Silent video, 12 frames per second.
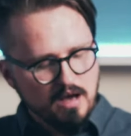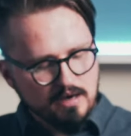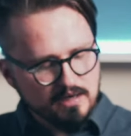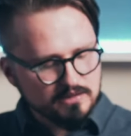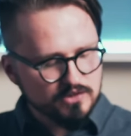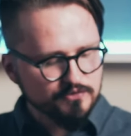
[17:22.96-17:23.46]

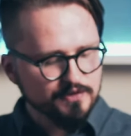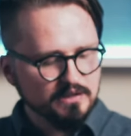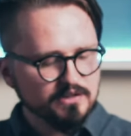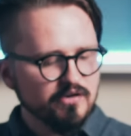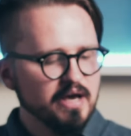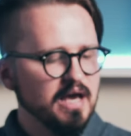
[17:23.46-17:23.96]
Another
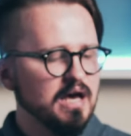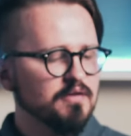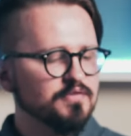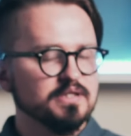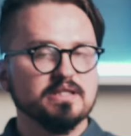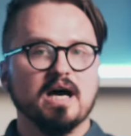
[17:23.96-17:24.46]
filter I
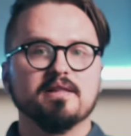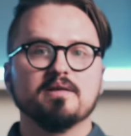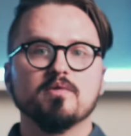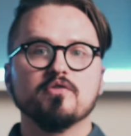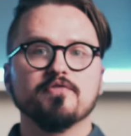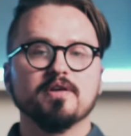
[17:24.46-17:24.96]
have is the
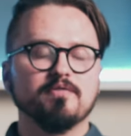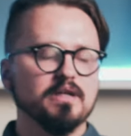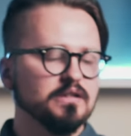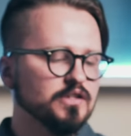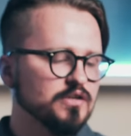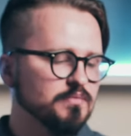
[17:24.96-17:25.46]
anamorphic
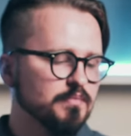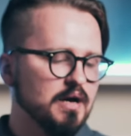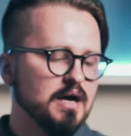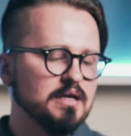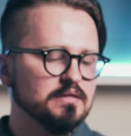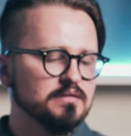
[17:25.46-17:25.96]
filter,
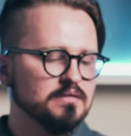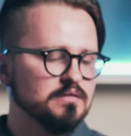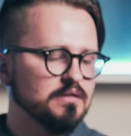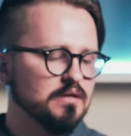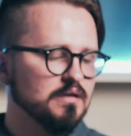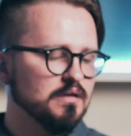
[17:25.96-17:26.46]

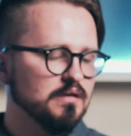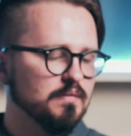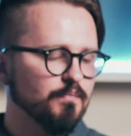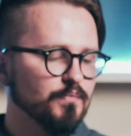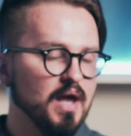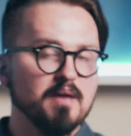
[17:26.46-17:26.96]
but uh,
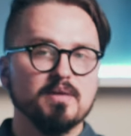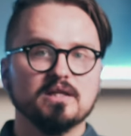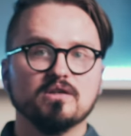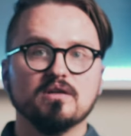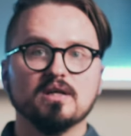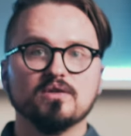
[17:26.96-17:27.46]
I'm
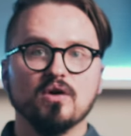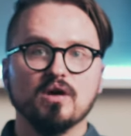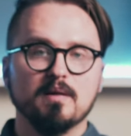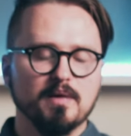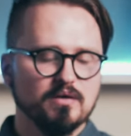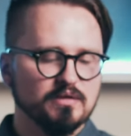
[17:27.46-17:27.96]
not gonna
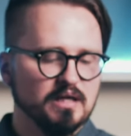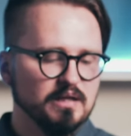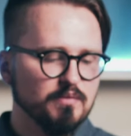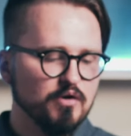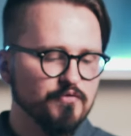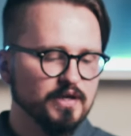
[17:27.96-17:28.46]
talk about
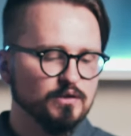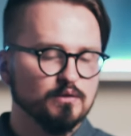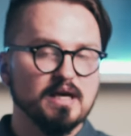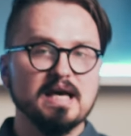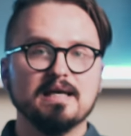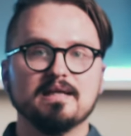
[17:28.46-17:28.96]
anamorphic
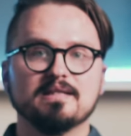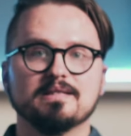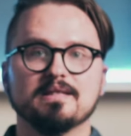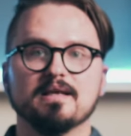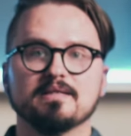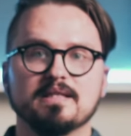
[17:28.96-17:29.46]
today. It's
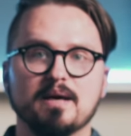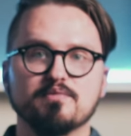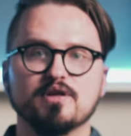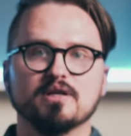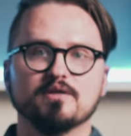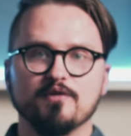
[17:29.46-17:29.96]
the
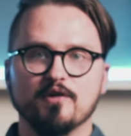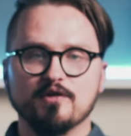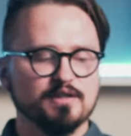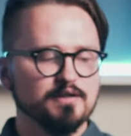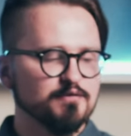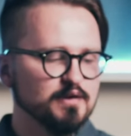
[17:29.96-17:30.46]
subject for a
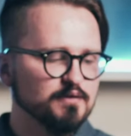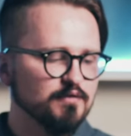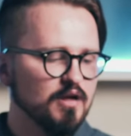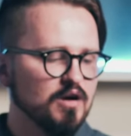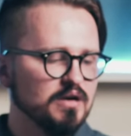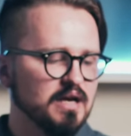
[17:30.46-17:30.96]
different
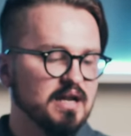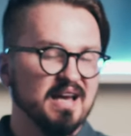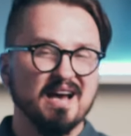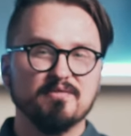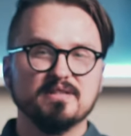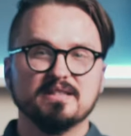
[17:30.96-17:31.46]
vlog and I
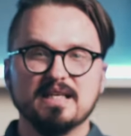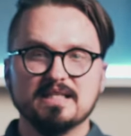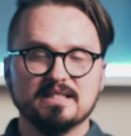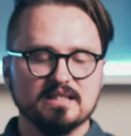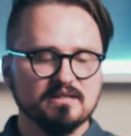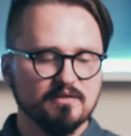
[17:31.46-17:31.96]
haven't
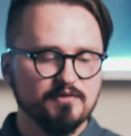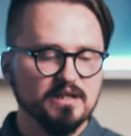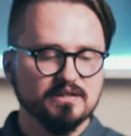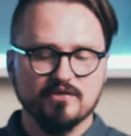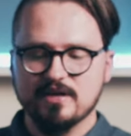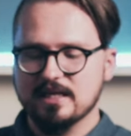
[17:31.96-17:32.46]
tested the
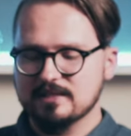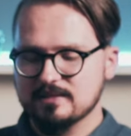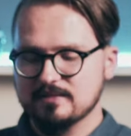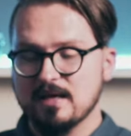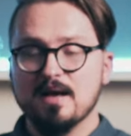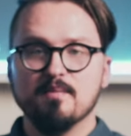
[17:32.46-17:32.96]
filter
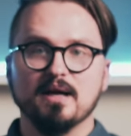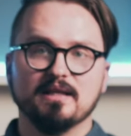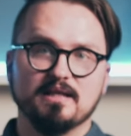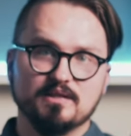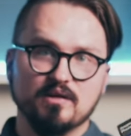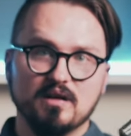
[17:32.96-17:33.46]
yet, but
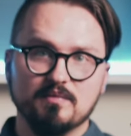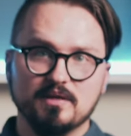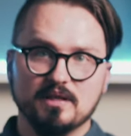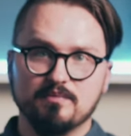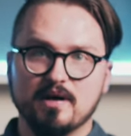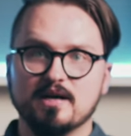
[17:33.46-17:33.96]
it's gonna be
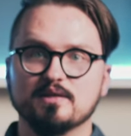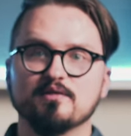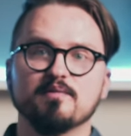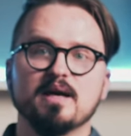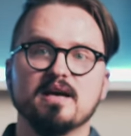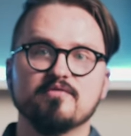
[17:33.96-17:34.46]
the part of
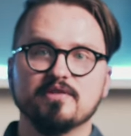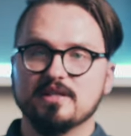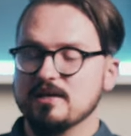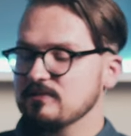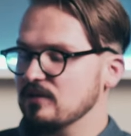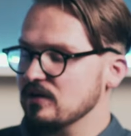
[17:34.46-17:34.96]
my
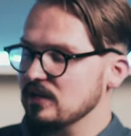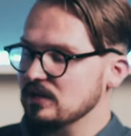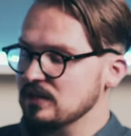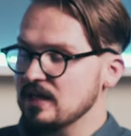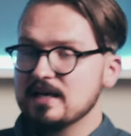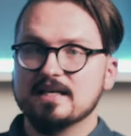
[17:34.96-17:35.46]
everyday
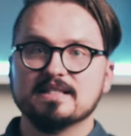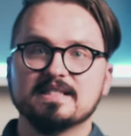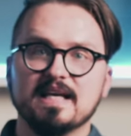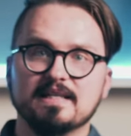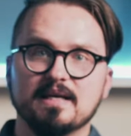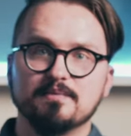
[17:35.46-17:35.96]
vlogging
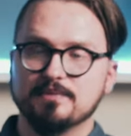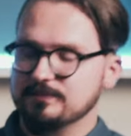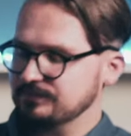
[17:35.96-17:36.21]
setup.